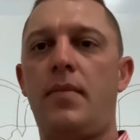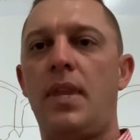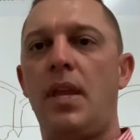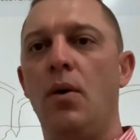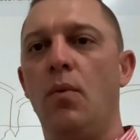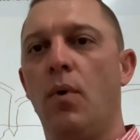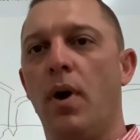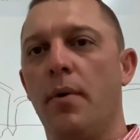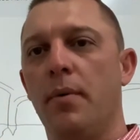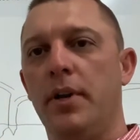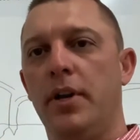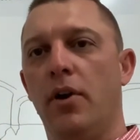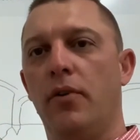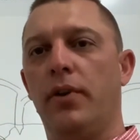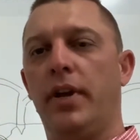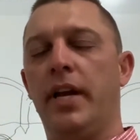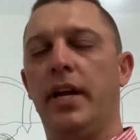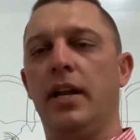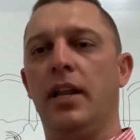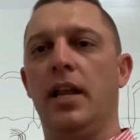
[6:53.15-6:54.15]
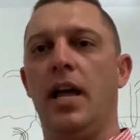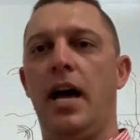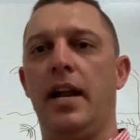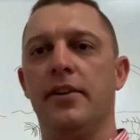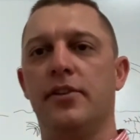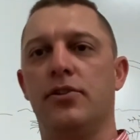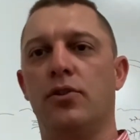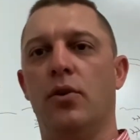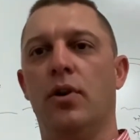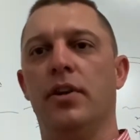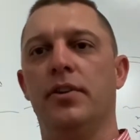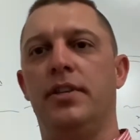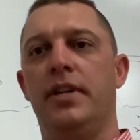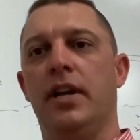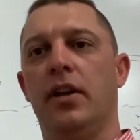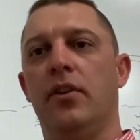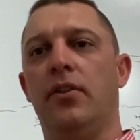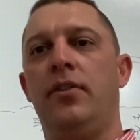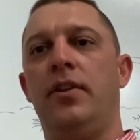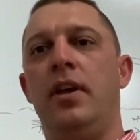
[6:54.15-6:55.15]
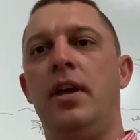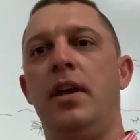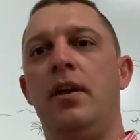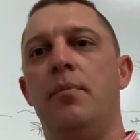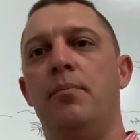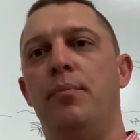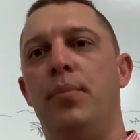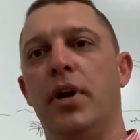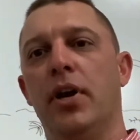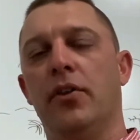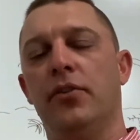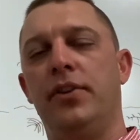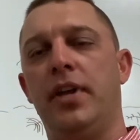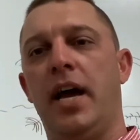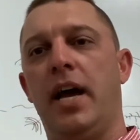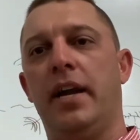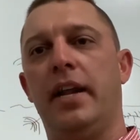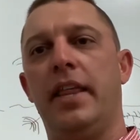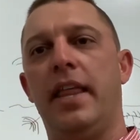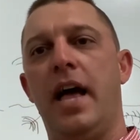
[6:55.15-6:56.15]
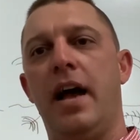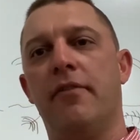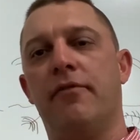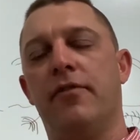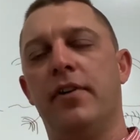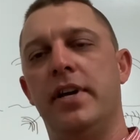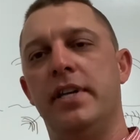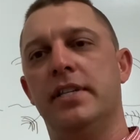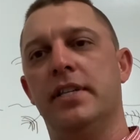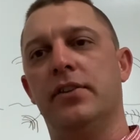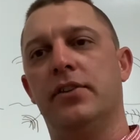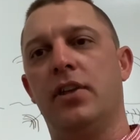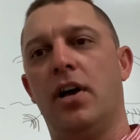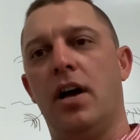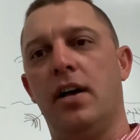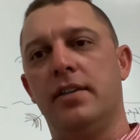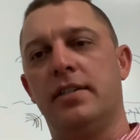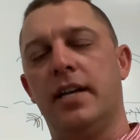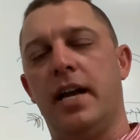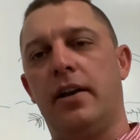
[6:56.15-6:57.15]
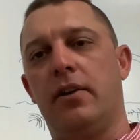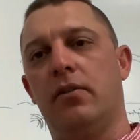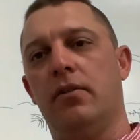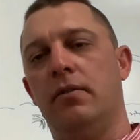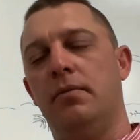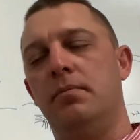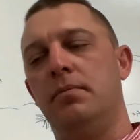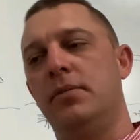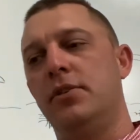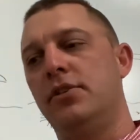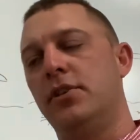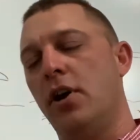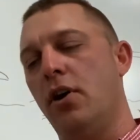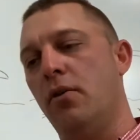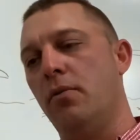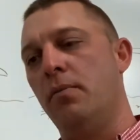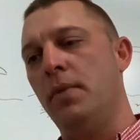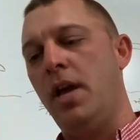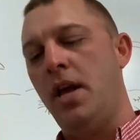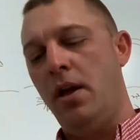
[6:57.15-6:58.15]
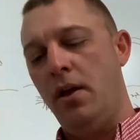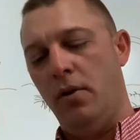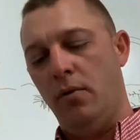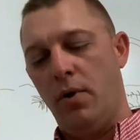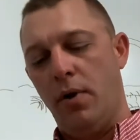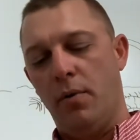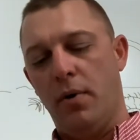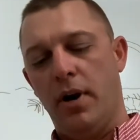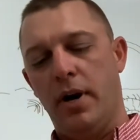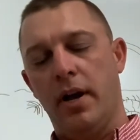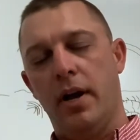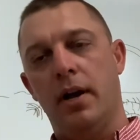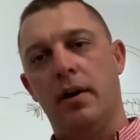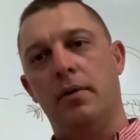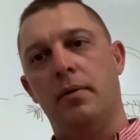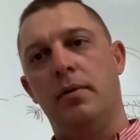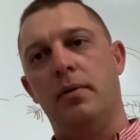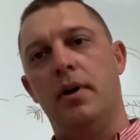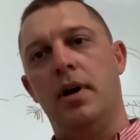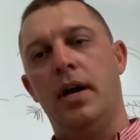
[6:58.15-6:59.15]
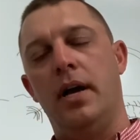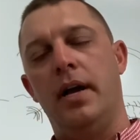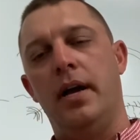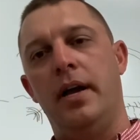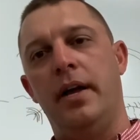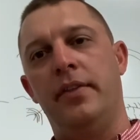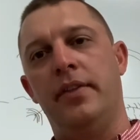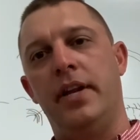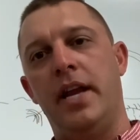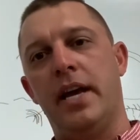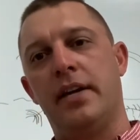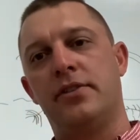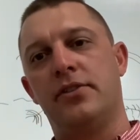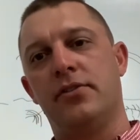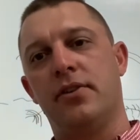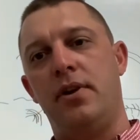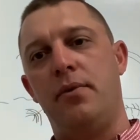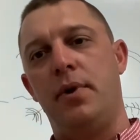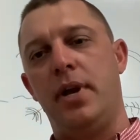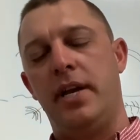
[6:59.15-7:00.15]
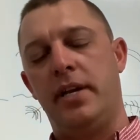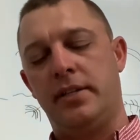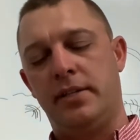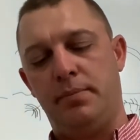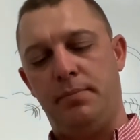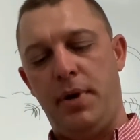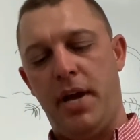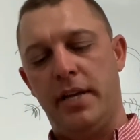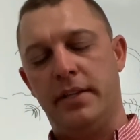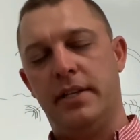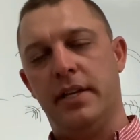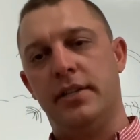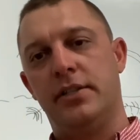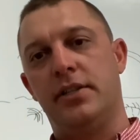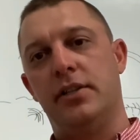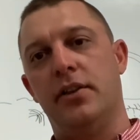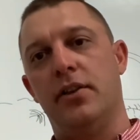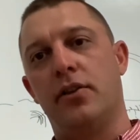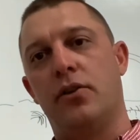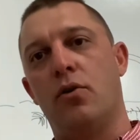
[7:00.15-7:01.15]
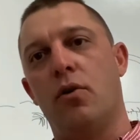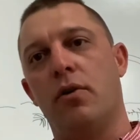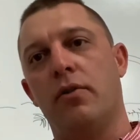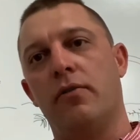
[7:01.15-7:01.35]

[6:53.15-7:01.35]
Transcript: where we don't get a lot of soil tilth built out of that freeze and thaw cycle. So we want to, in the next 3 weeks, pay attention to the corn